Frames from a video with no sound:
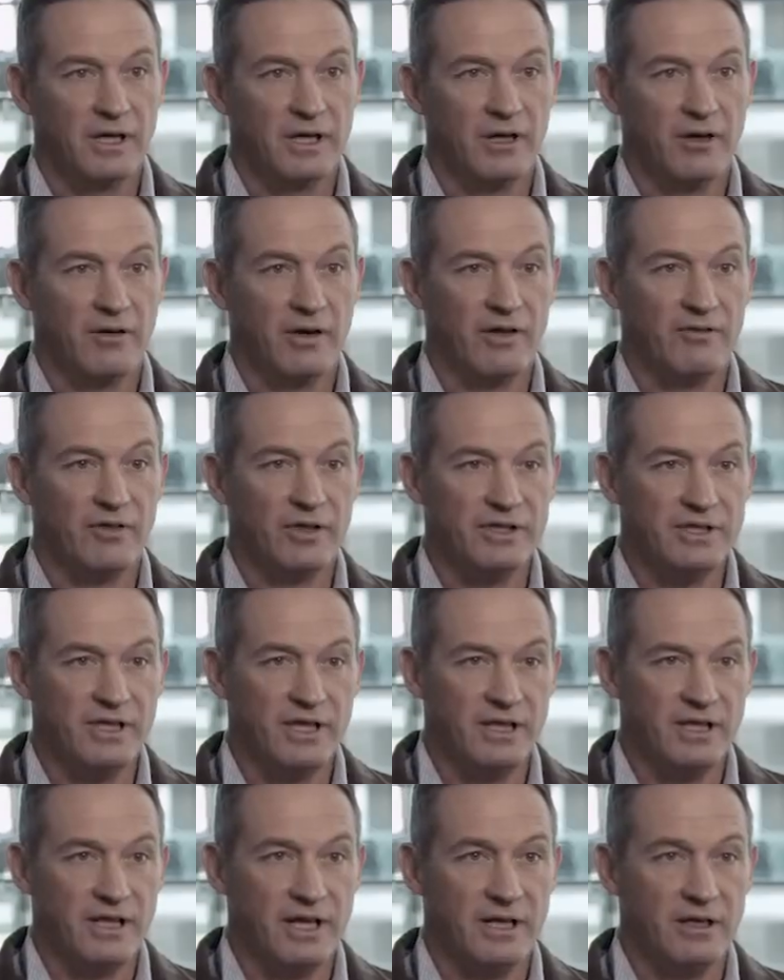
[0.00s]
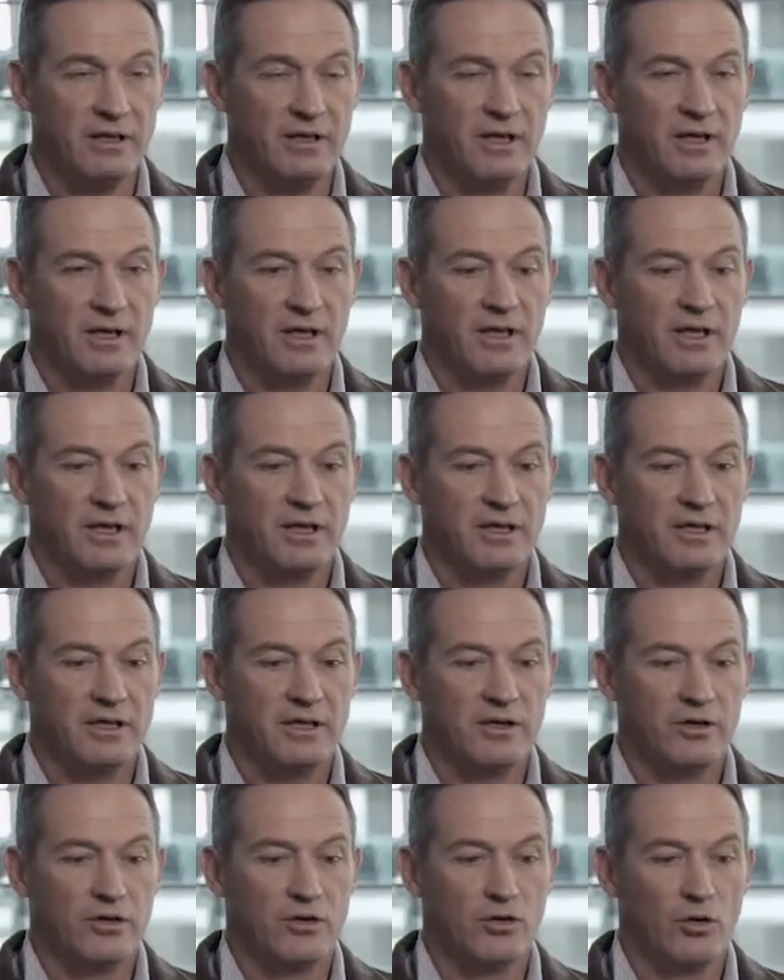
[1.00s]
Now, having said that,
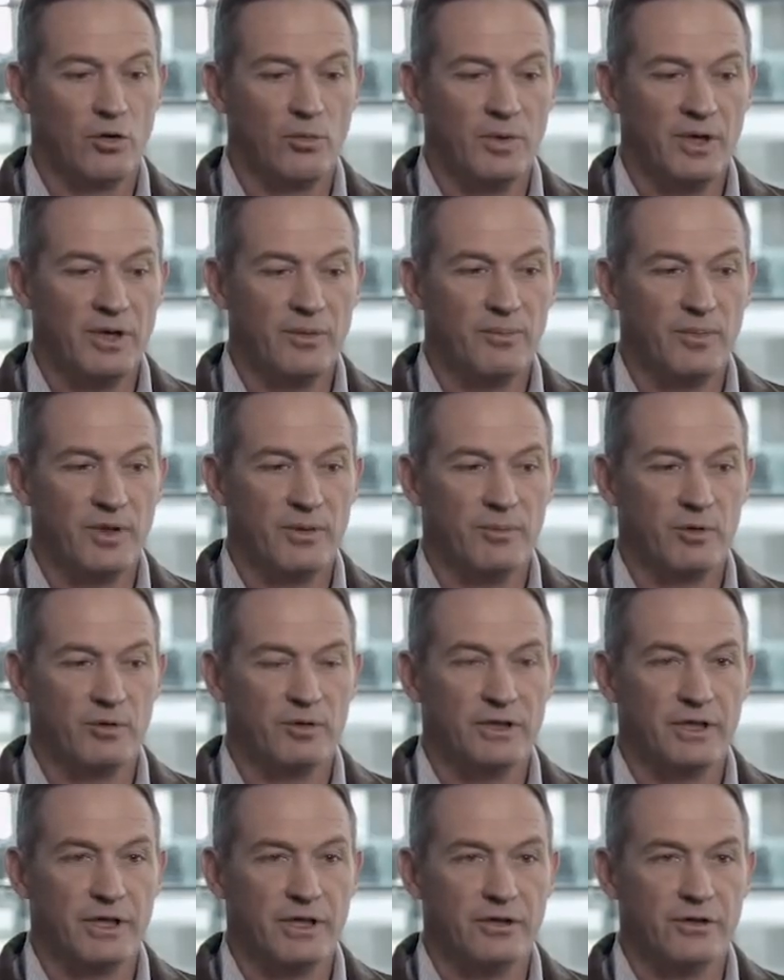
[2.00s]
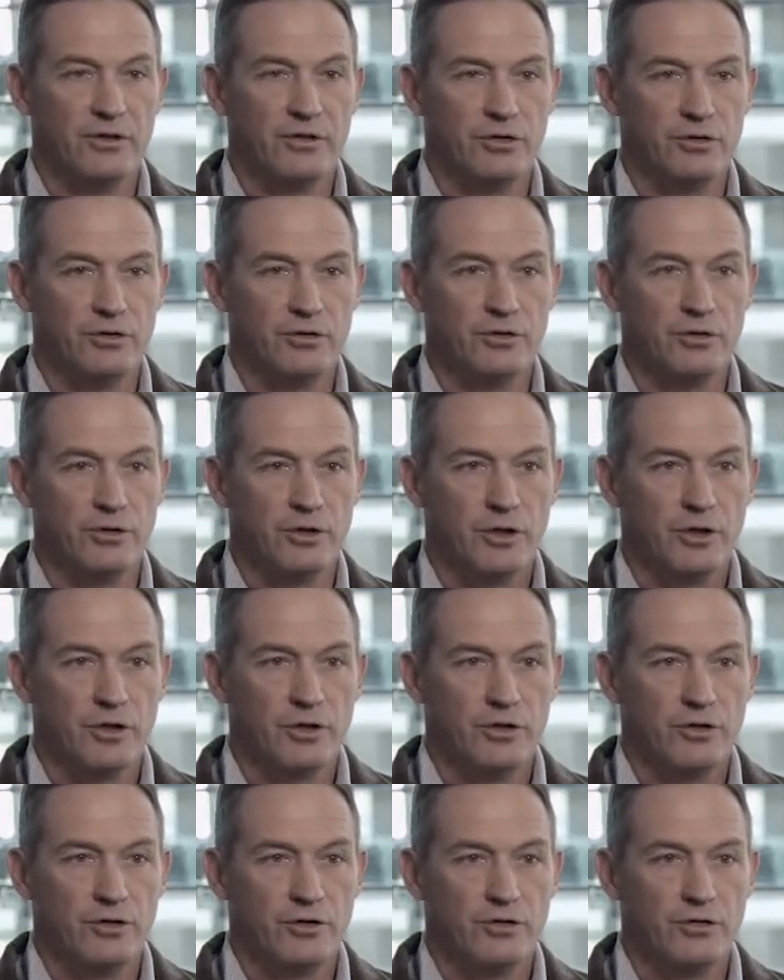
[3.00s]
normally people tend to
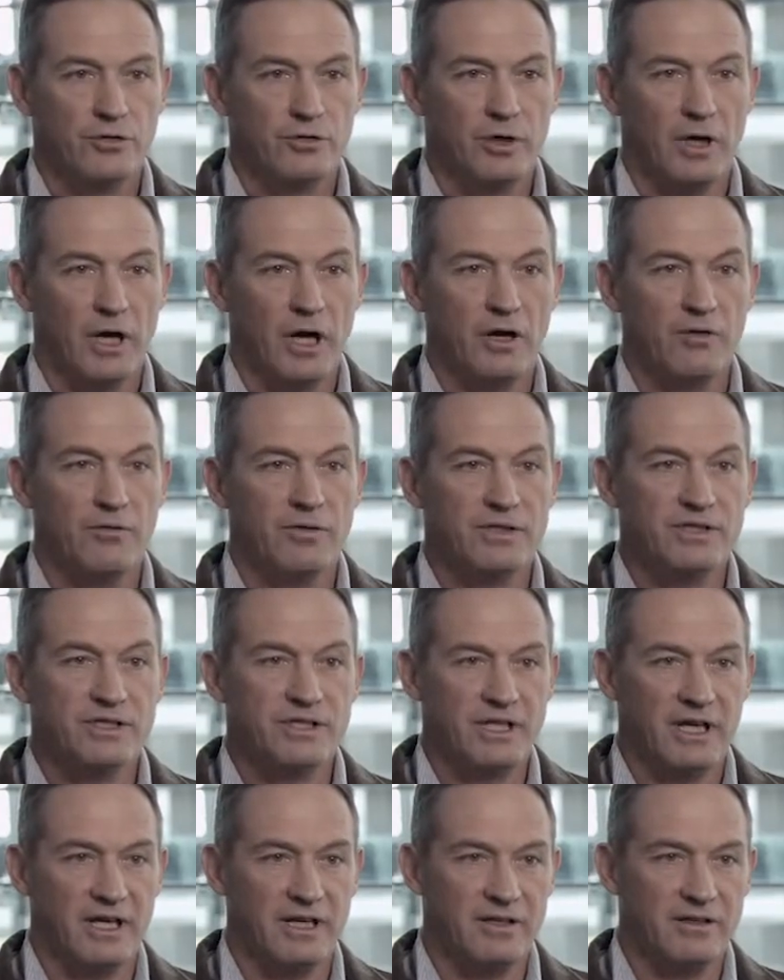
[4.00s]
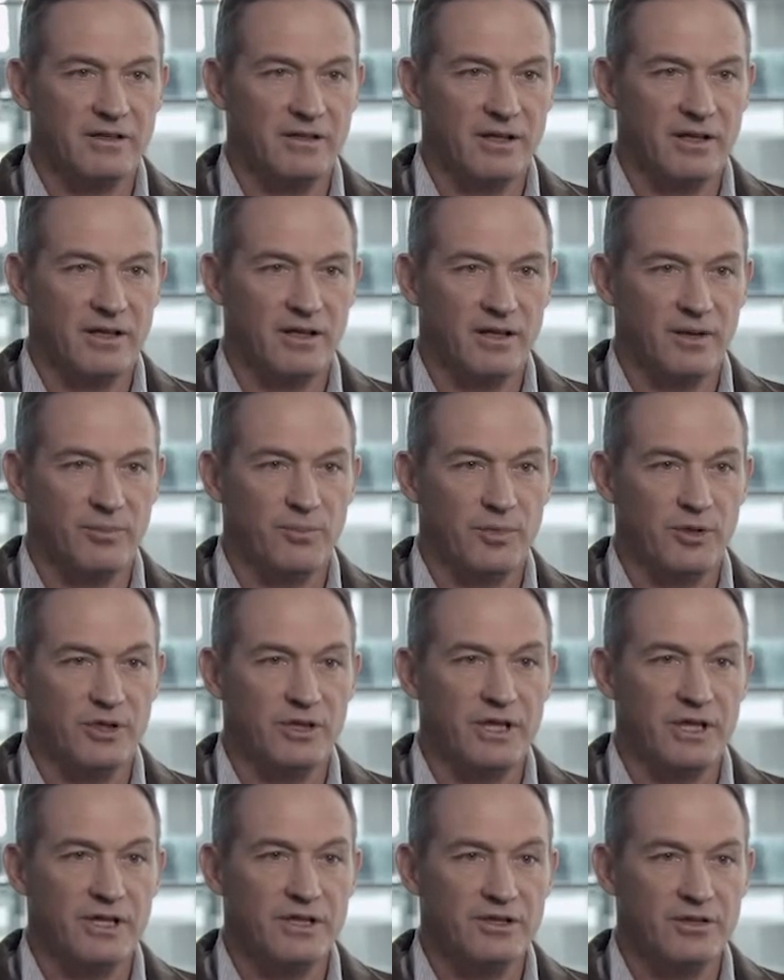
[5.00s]
overstate the
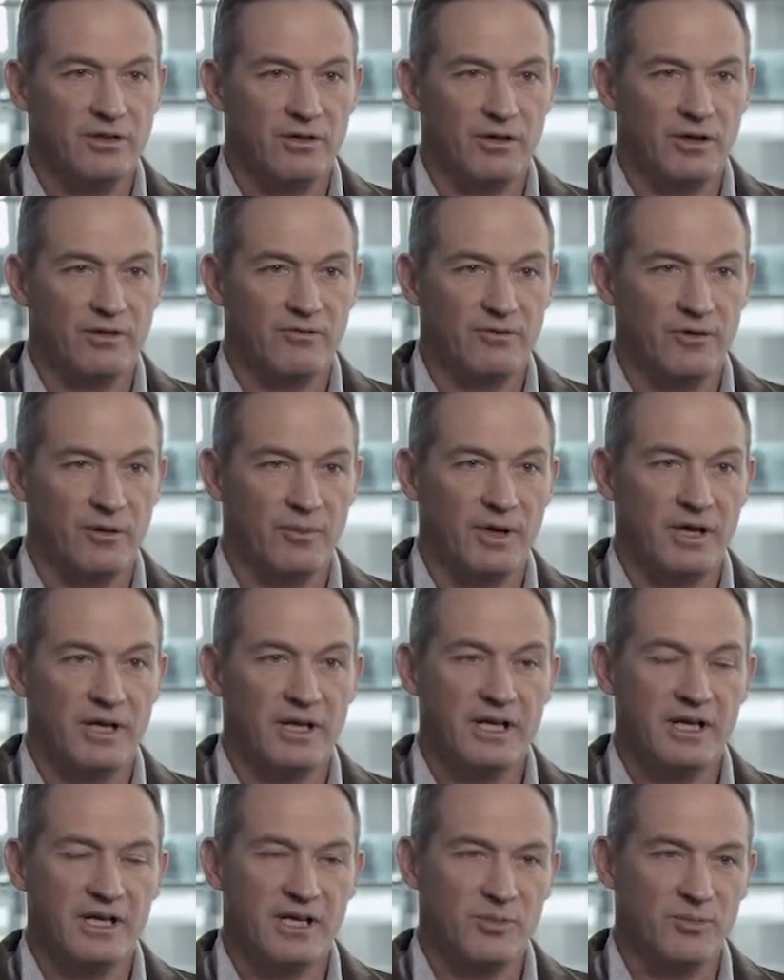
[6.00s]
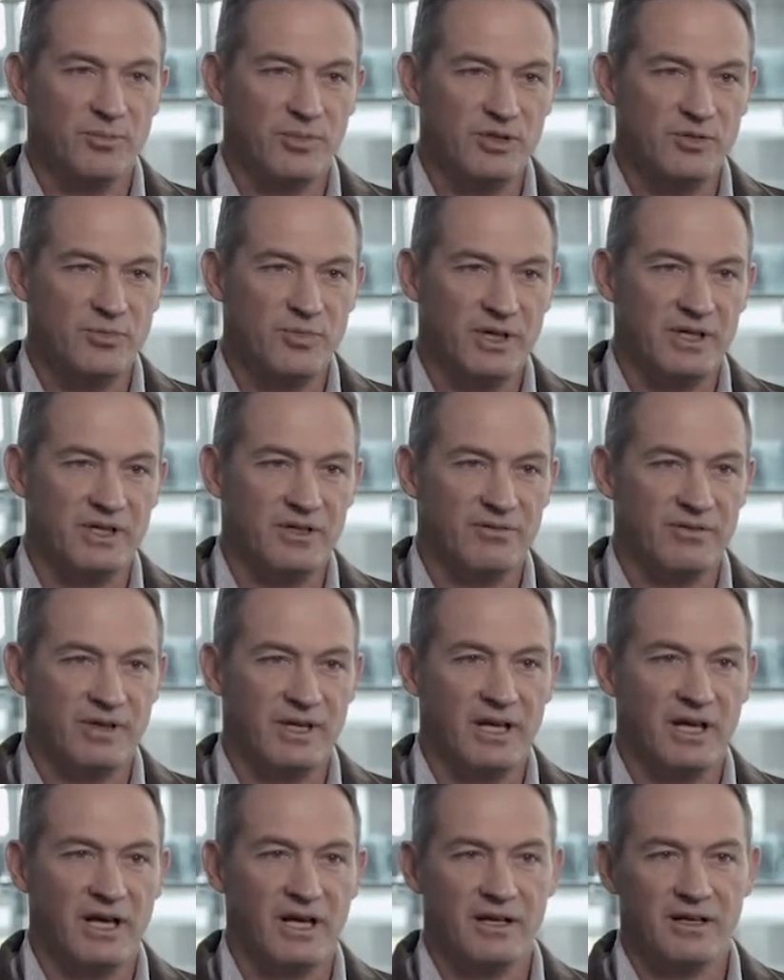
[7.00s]
potential from an income perspective
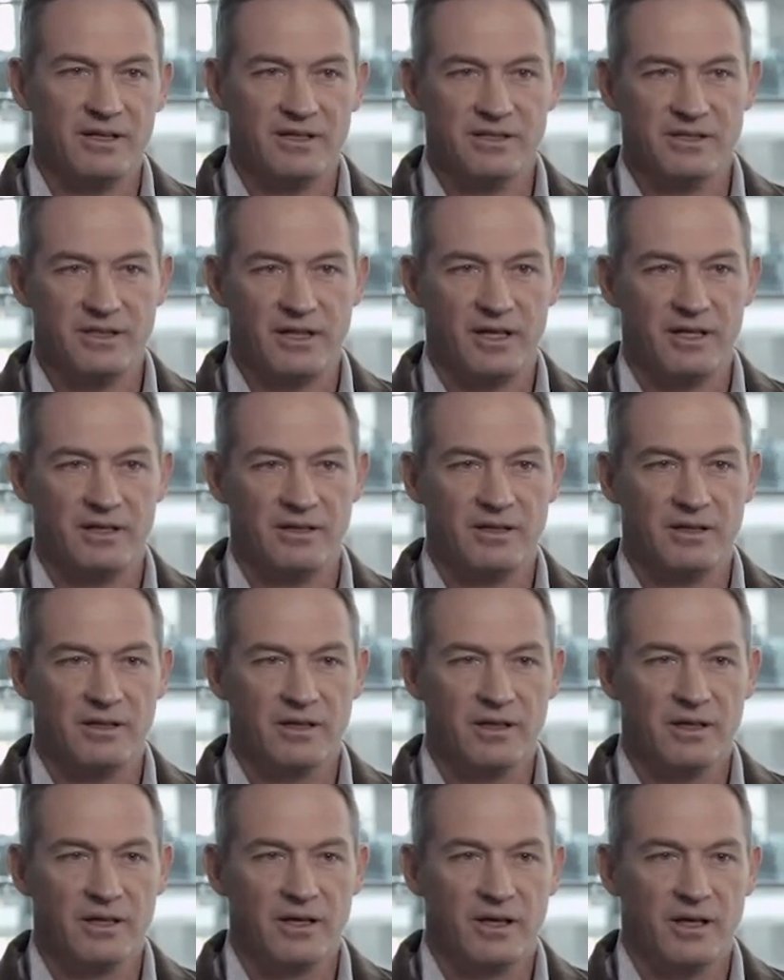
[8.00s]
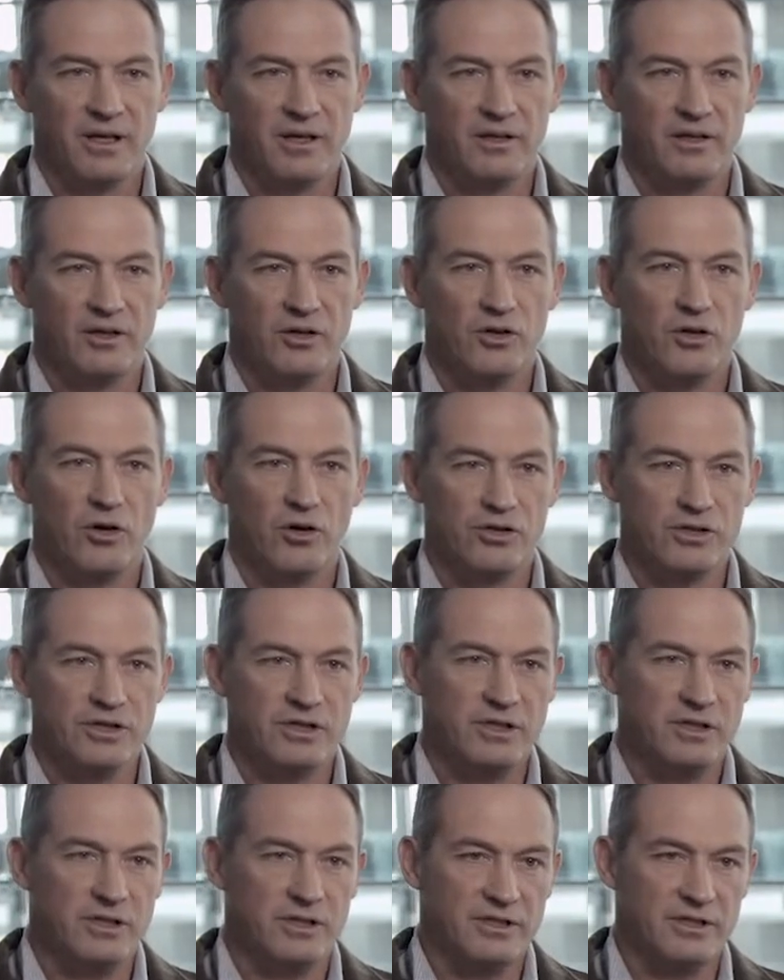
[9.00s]
and understate the
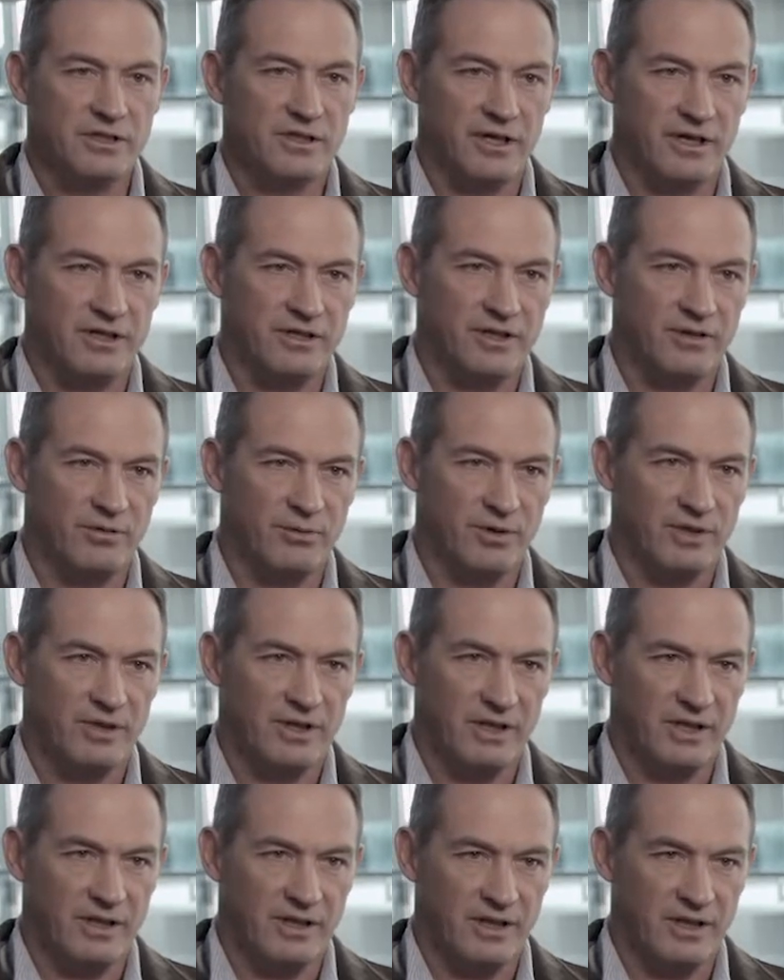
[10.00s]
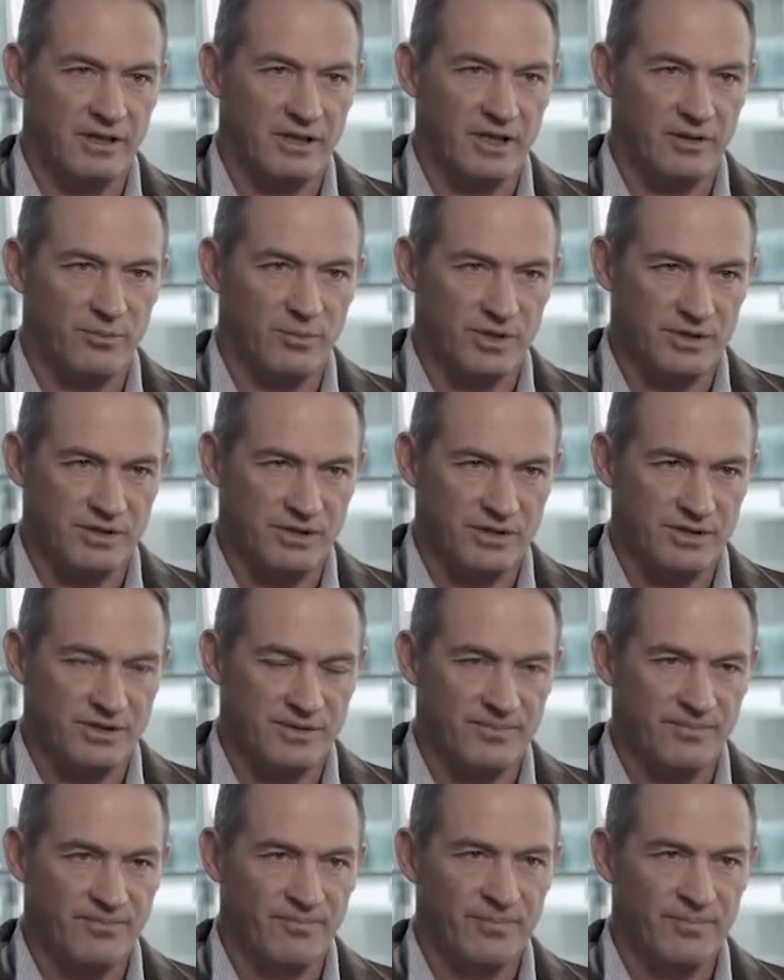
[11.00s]
cost structure within that business.